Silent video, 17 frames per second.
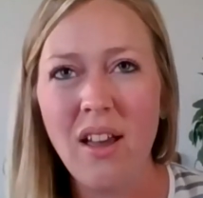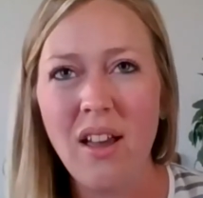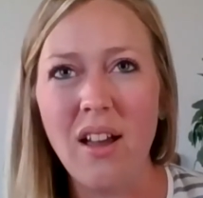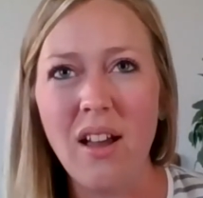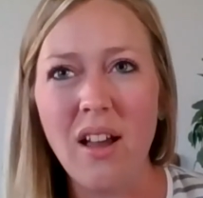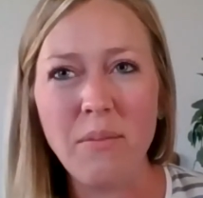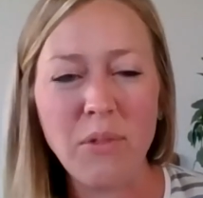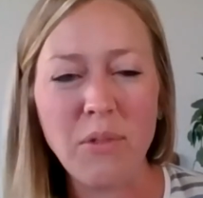
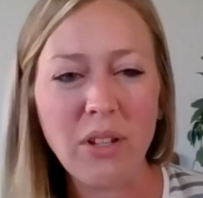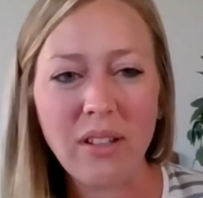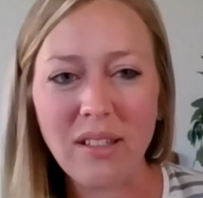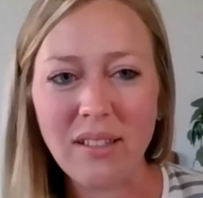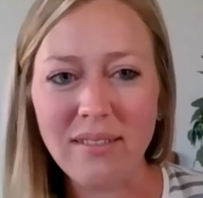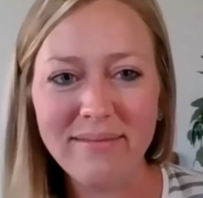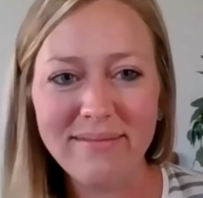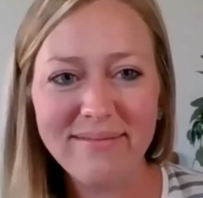You
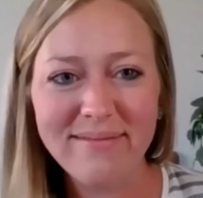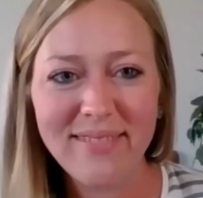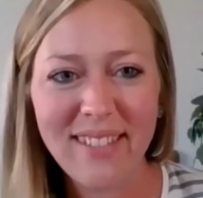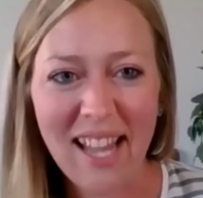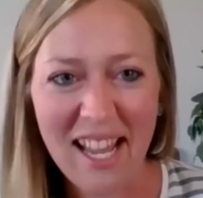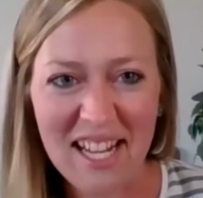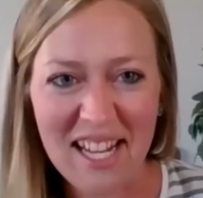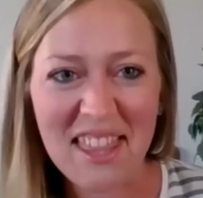can
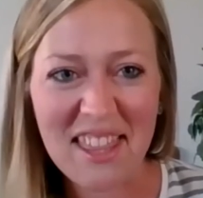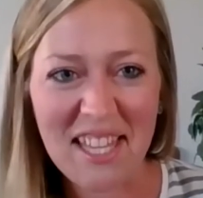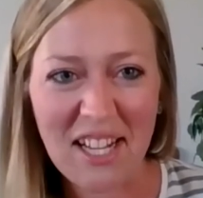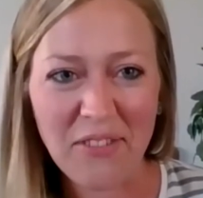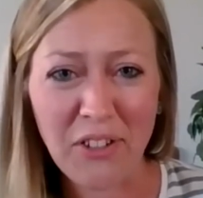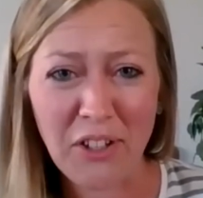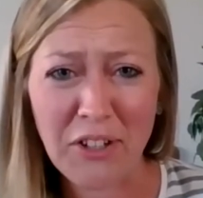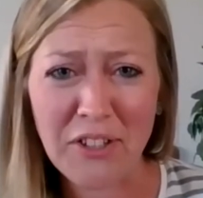kind of think
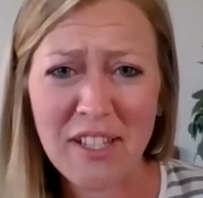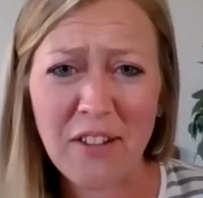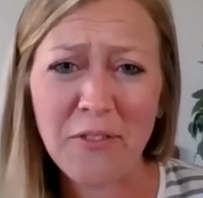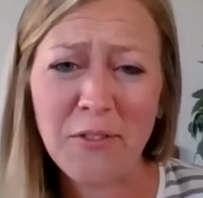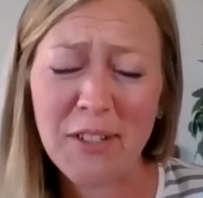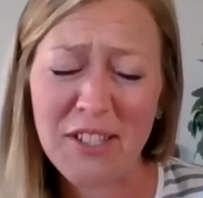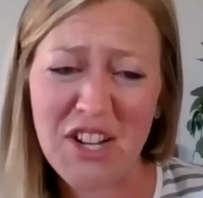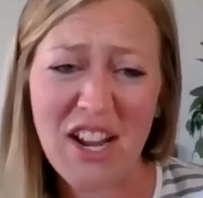for yourself,
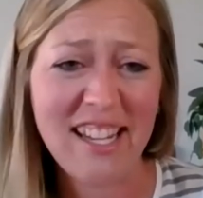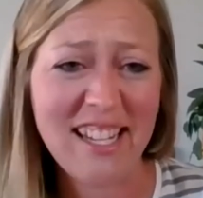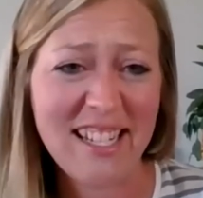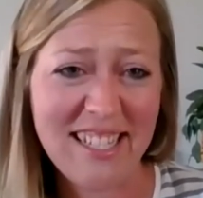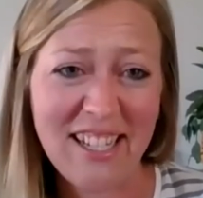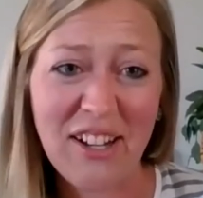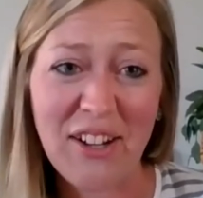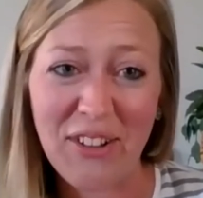which I can
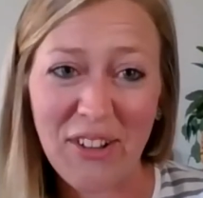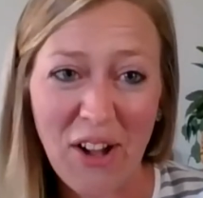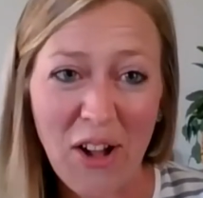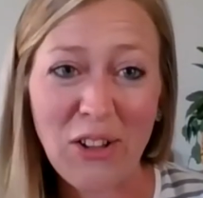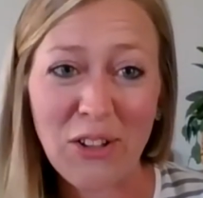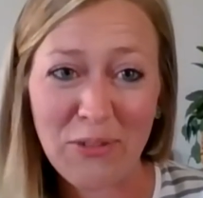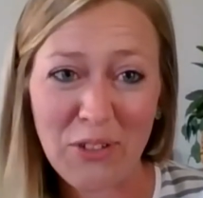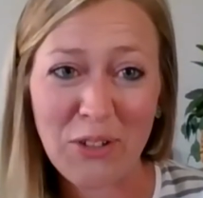tell
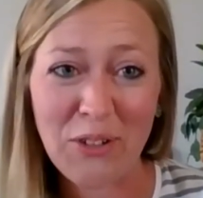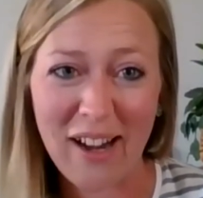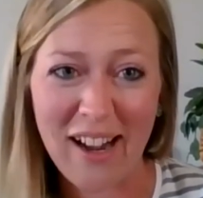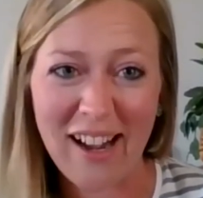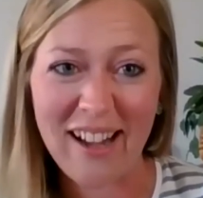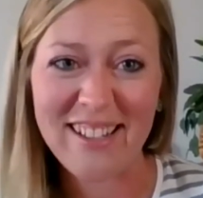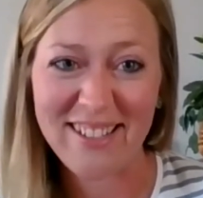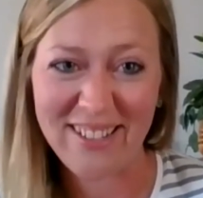all of you
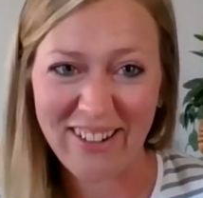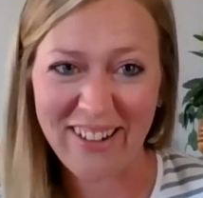guys